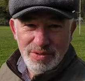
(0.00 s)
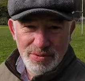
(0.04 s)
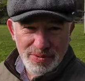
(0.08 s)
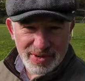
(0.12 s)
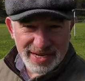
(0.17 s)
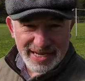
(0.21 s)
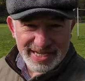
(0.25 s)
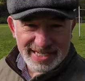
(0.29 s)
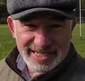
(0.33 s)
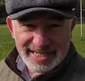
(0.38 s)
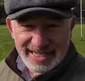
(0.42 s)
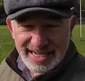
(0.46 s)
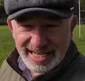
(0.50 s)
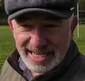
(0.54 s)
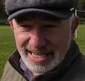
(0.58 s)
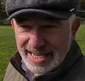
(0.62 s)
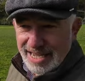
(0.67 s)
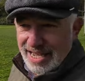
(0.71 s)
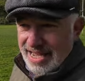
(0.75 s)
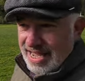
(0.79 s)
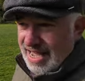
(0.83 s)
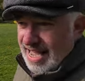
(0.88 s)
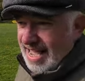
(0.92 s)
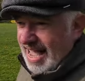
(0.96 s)
whether we can see
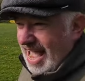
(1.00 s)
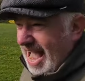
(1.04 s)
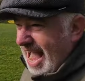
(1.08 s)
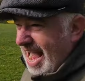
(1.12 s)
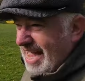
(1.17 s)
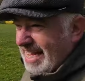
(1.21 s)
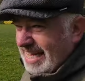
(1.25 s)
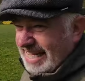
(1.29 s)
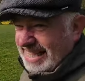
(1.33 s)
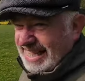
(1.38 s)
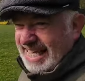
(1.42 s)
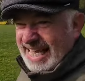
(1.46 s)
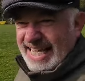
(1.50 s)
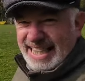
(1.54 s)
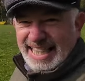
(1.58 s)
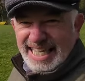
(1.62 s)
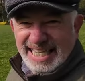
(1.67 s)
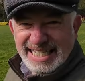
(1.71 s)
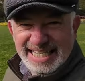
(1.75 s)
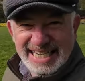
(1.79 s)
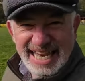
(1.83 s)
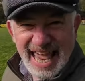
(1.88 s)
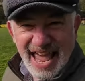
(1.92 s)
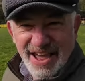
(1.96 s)
anything
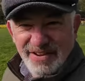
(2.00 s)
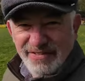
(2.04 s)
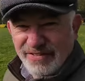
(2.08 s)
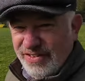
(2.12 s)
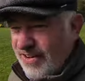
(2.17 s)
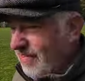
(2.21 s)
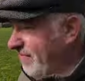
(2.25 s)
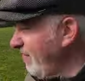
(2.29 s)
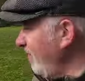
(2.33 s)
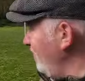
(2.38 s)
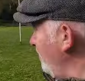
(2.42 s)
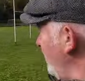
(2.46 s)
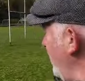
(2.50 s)
that's left of it